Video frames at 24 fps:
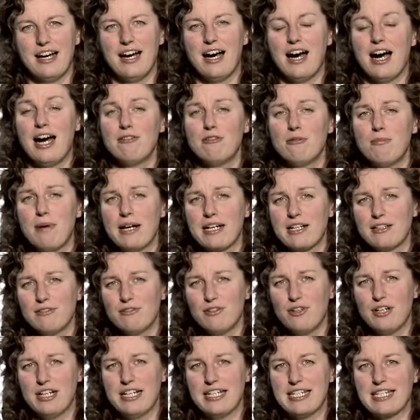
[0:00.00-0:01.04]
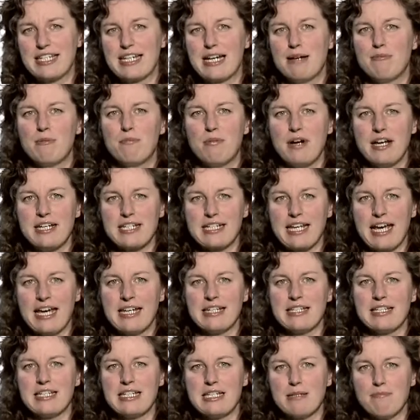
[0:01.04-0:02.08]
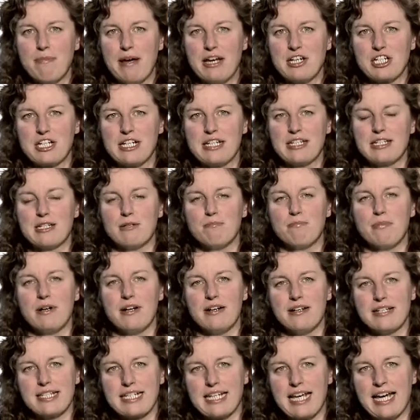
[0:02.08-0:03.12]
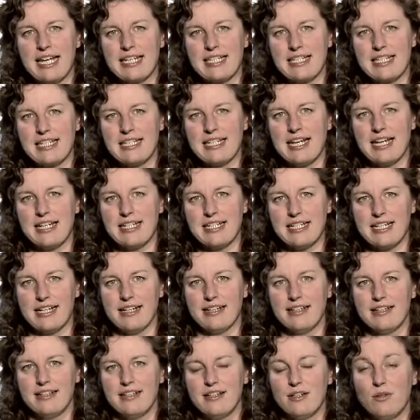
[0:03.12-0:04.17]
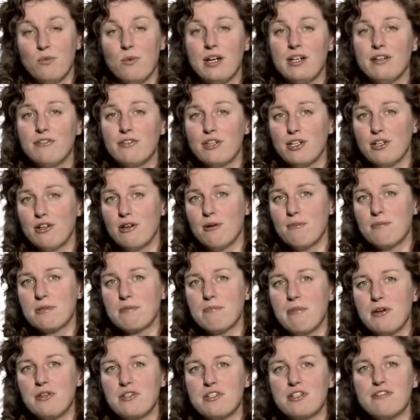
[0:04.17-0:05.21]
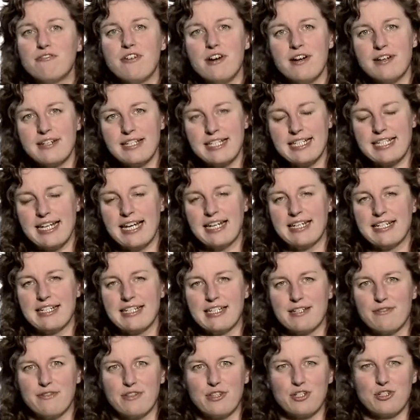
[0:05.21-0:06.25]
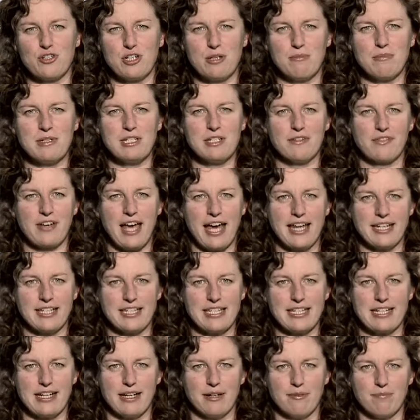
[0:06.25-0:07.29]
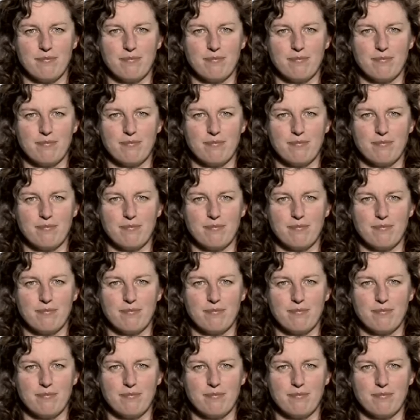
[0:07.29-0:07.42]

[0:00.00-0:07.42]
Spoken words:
I'm Rebecca Roylance and I'm a breast cancer specialist at Barts Cancer Centre, one of Europe's most advanced centres for the treatment of cancer.